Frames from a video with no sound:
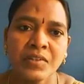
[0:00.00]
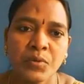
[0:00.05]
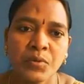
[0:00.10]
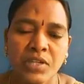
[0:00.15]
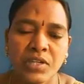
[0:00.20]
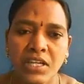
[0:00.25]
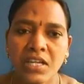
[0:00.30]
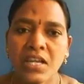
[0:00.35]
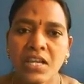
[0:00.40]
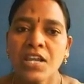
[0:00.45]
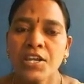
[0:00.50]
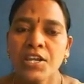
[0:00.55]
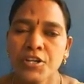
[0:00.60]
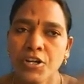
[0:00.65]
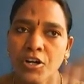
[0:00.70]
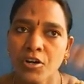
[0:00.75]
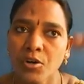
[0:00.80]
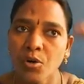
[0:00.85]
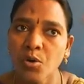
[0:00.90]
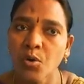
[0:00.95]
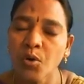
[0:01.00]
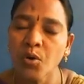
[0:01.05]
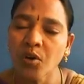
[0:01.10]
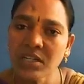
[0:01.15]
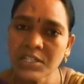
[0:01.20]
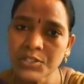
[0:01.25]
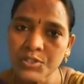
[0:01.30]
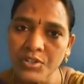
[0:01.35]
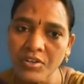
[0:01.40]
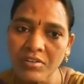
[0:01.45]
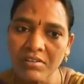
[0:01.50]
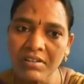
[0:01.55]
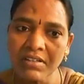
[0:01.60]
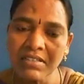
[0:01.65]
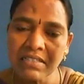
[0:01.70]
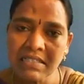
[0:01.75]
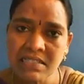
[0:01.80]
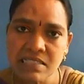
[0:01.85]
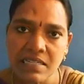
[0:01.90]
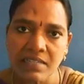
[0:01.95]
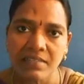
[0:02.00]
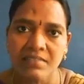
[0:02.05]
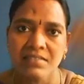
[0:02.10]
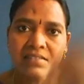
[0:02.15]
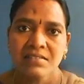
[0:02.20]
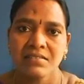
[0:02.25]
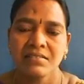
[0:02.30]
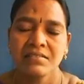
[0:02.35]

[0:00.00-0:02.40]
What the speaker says: Okay, your goal is already set.